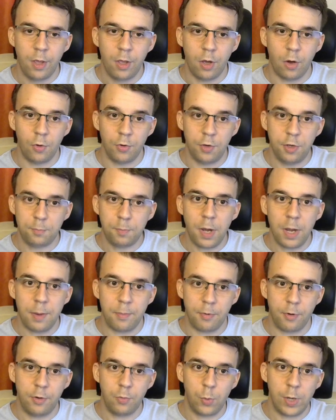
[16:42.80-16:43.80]
on this
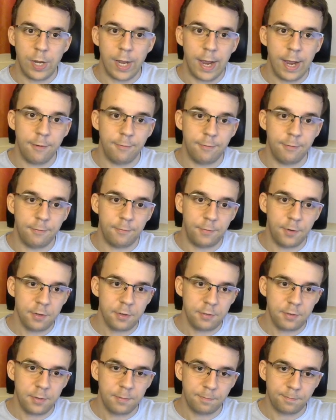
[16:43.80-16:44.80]
pipe, right? We have first,